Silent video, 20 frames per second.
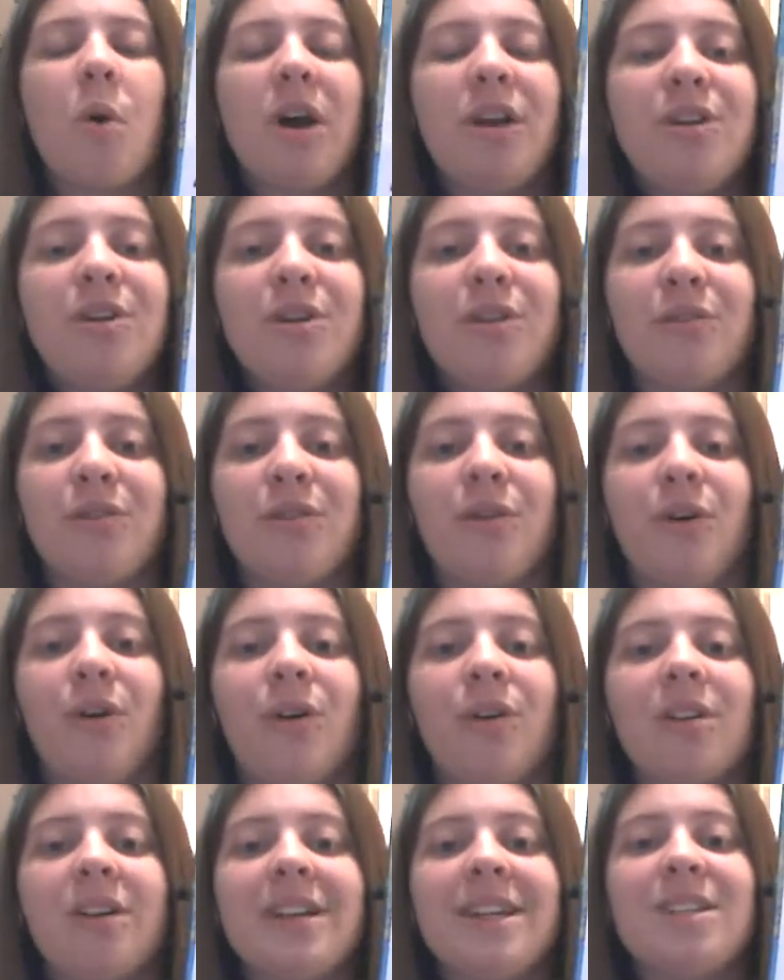
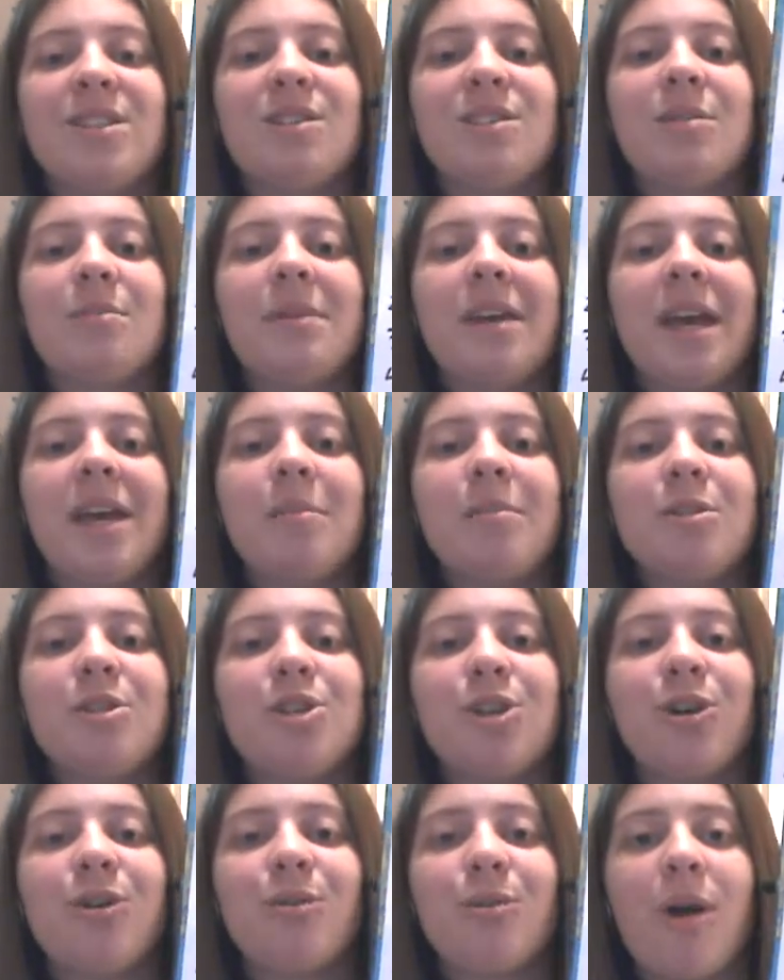wonderful, is to be able
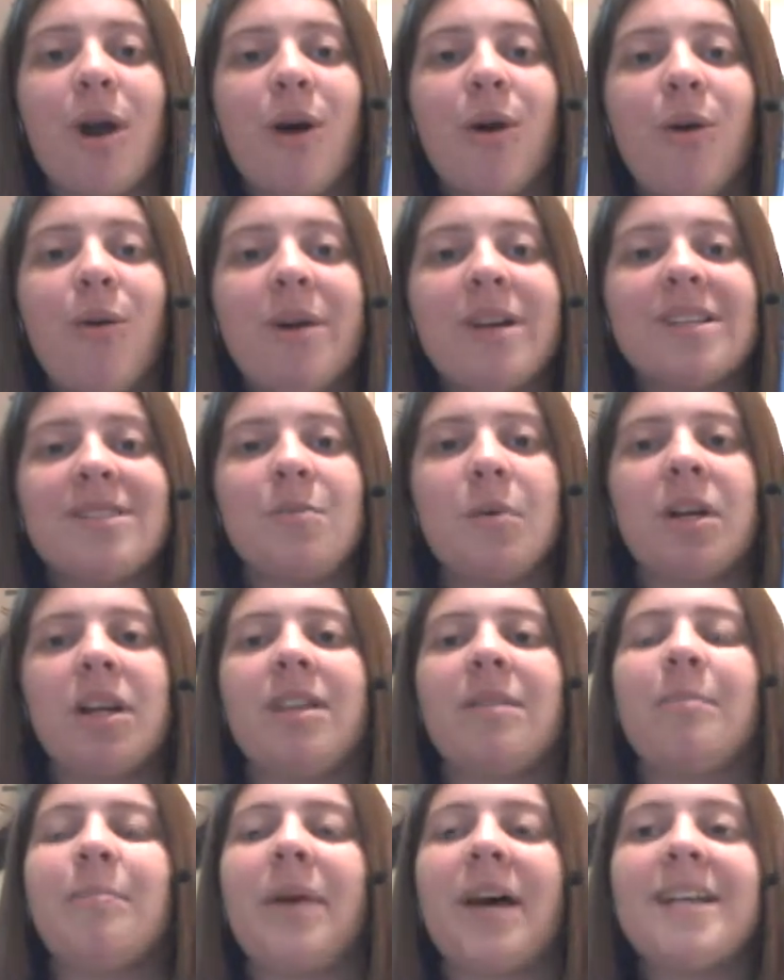to grow is one
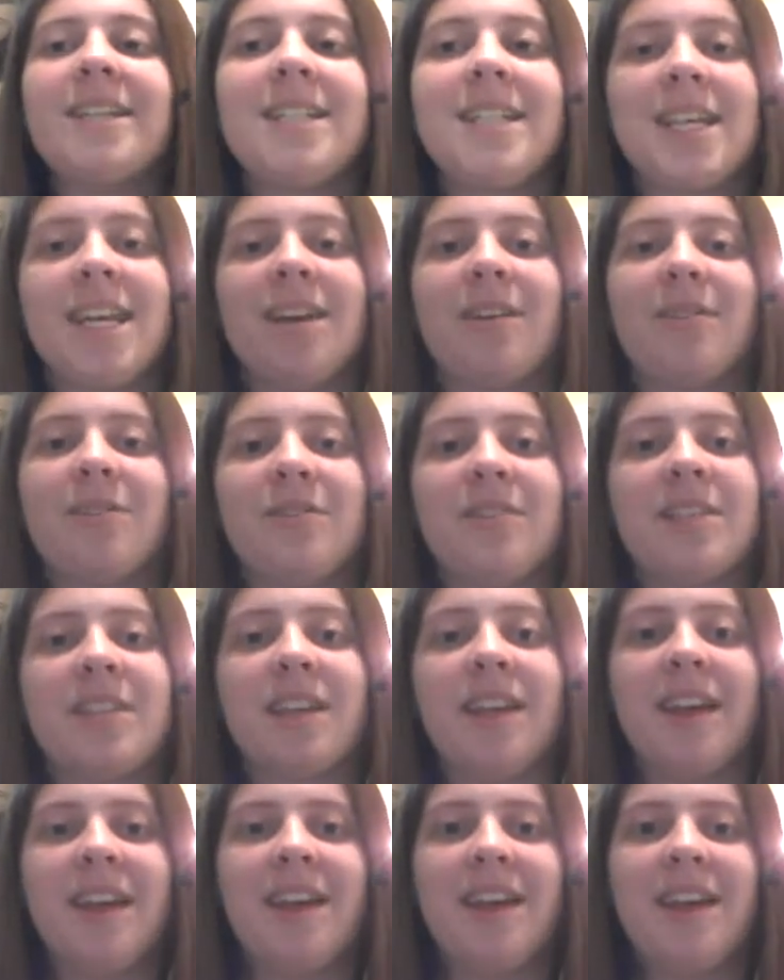of the best gifts
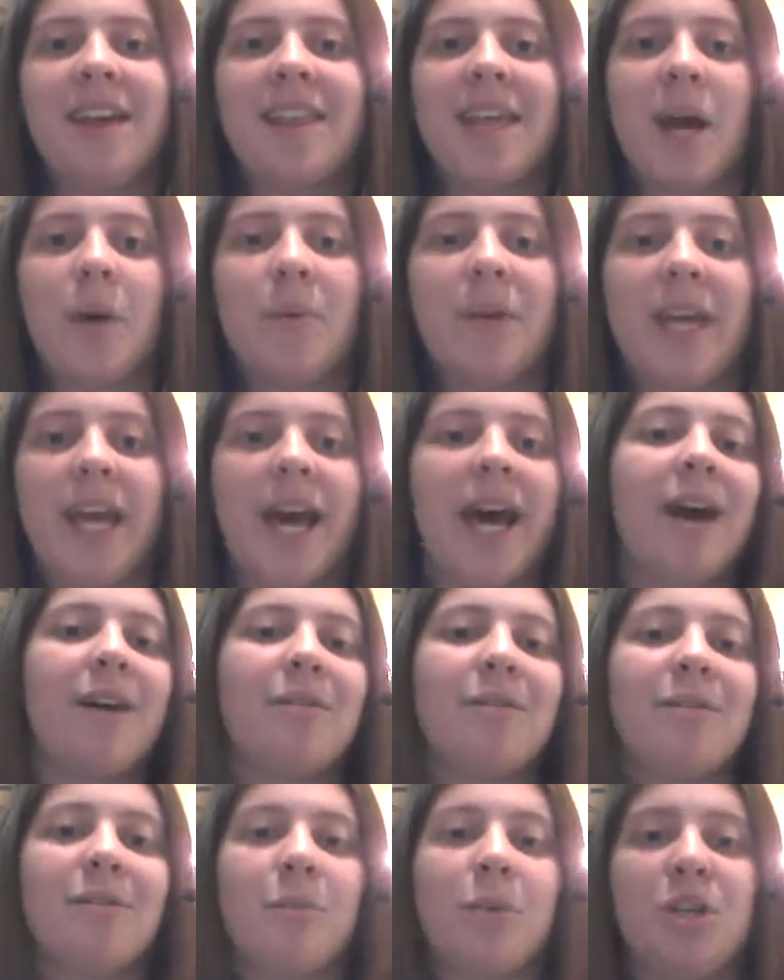that we
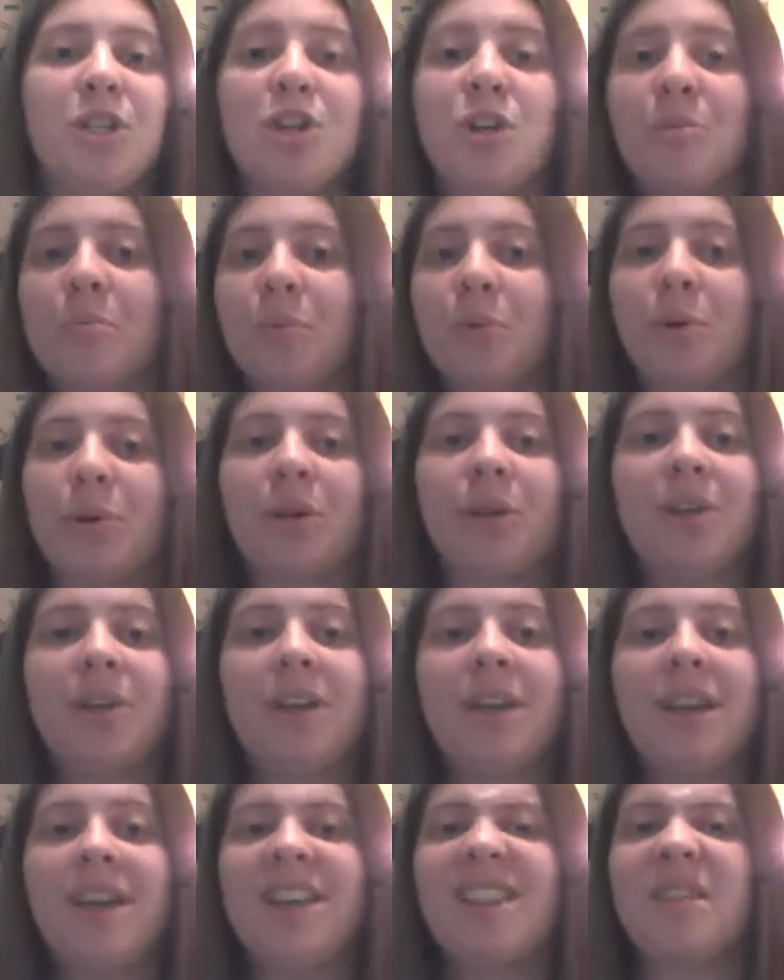have. When you're born,
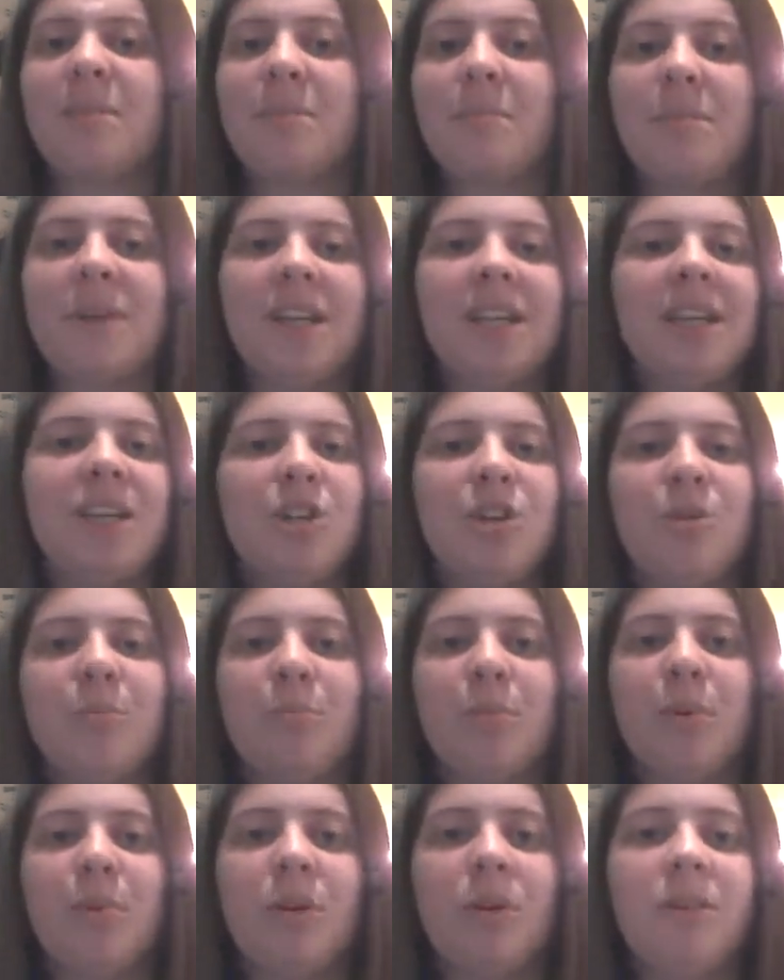The minute you're
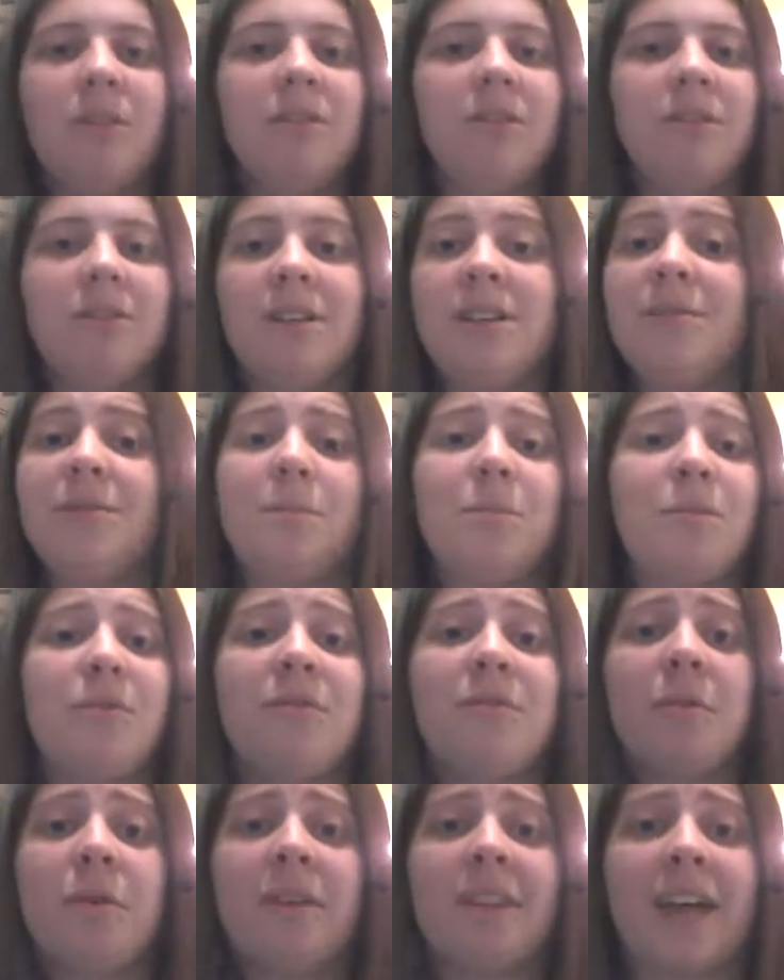born, even
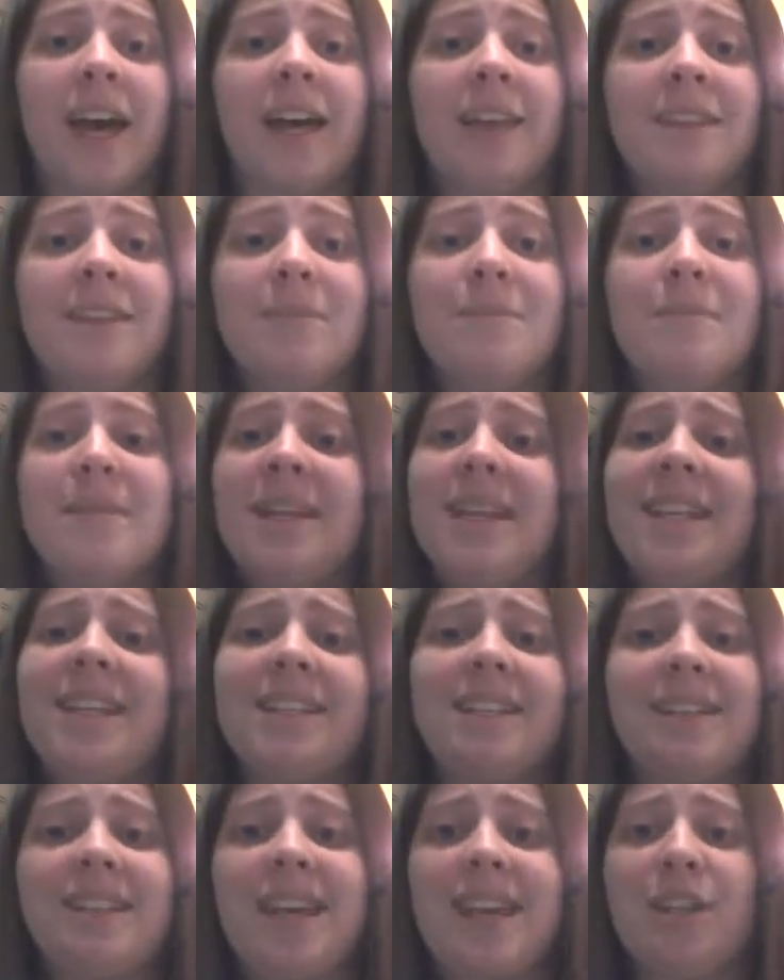before that, the minute
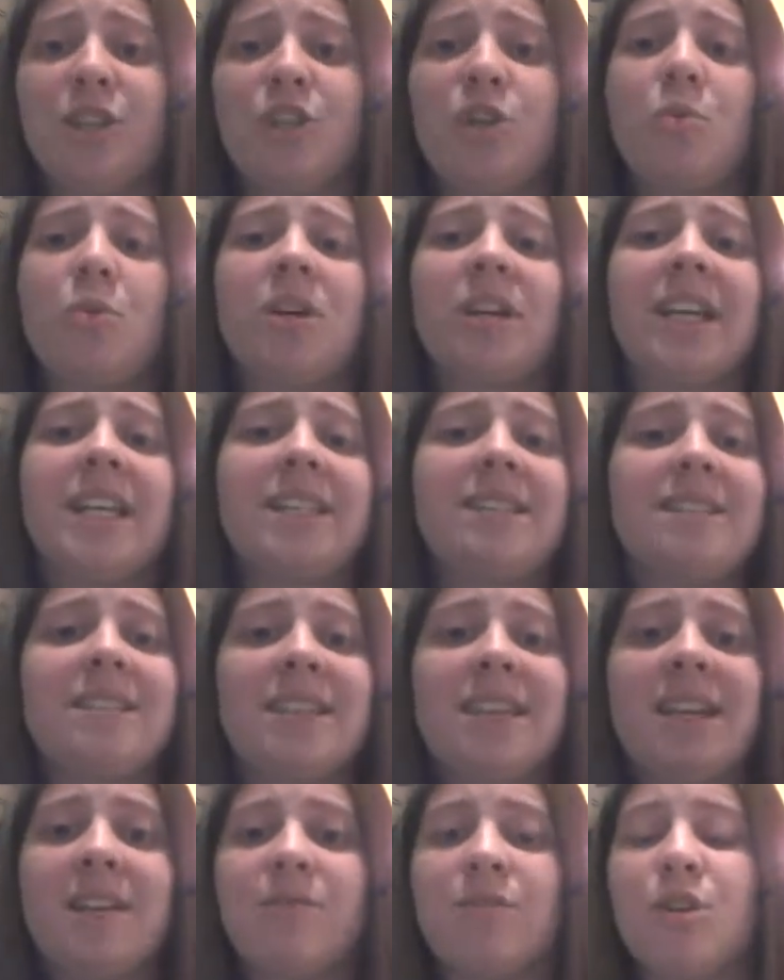that you were
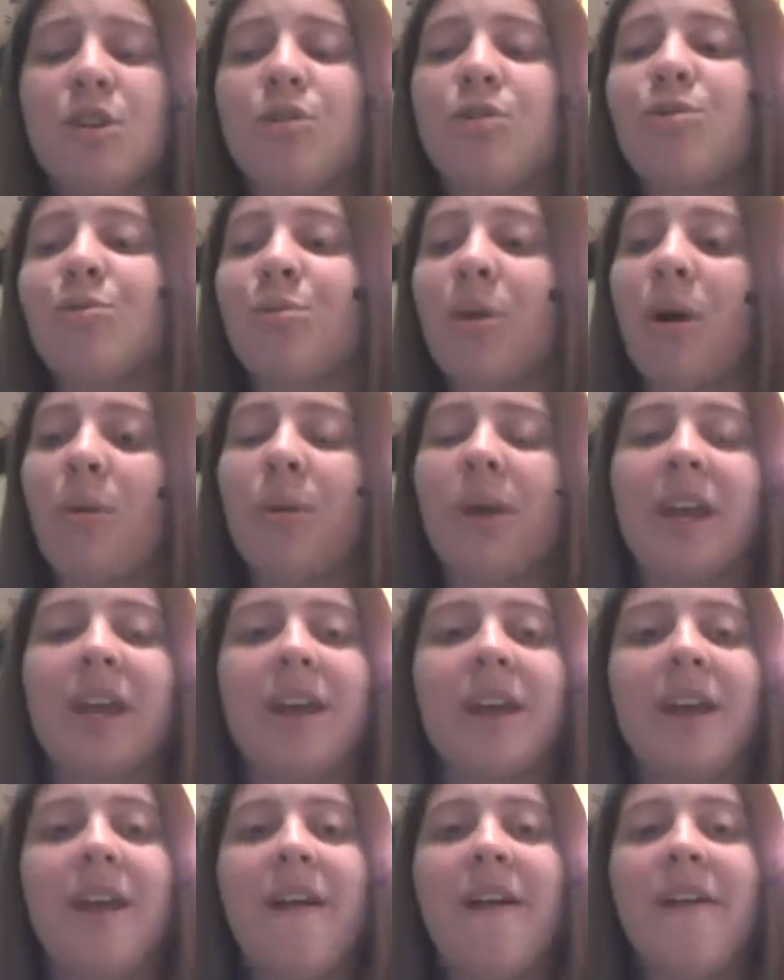conceived, you're
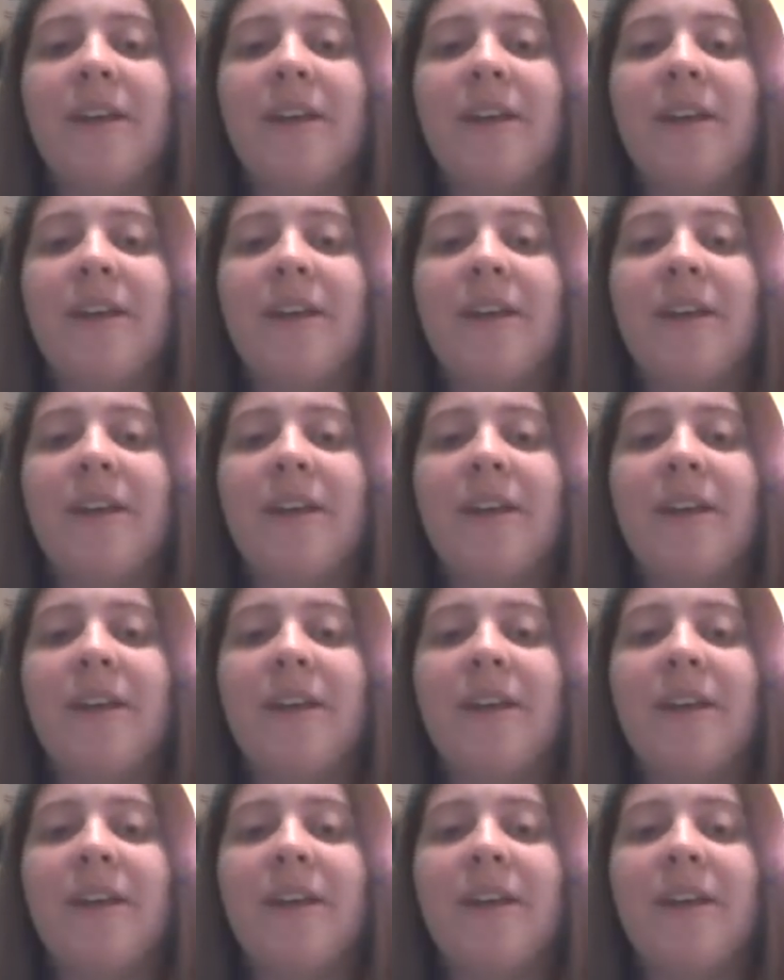growing.